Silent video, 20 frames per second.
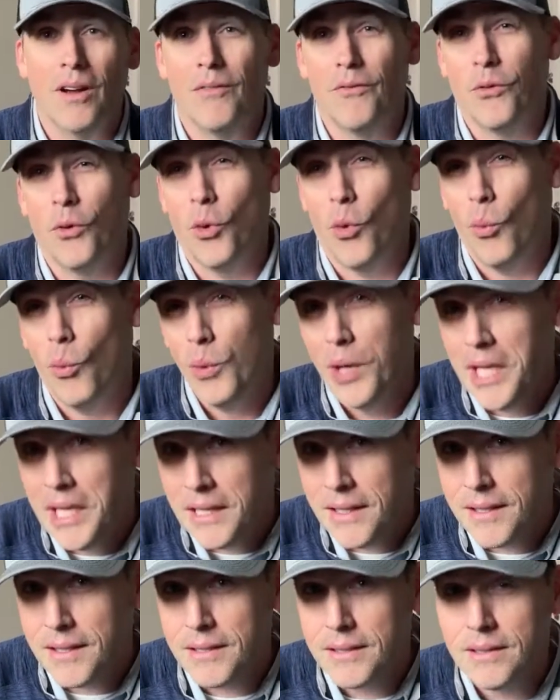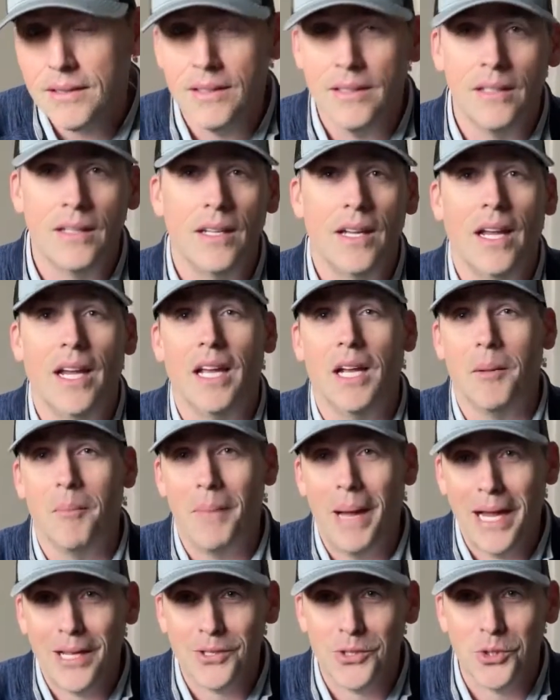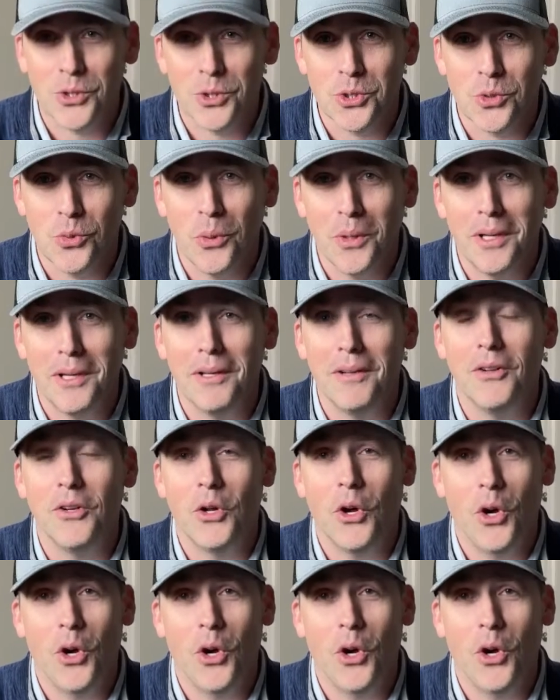for a week in a master suite,